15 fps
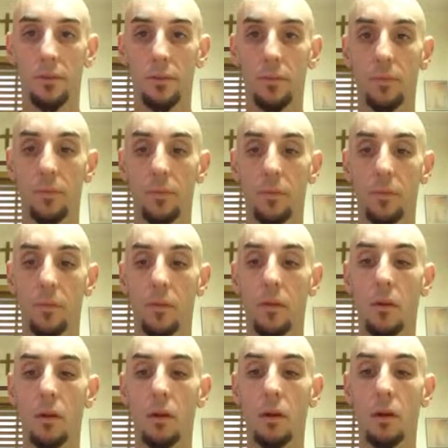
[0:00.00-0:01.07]

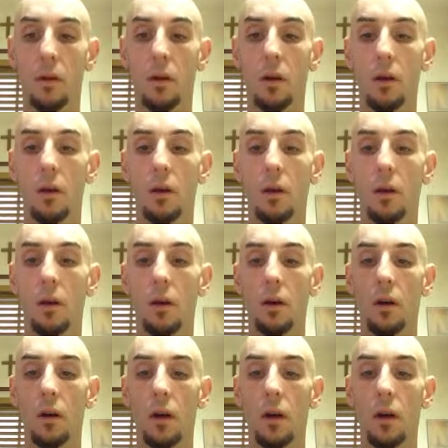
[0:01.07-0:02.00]
(silence)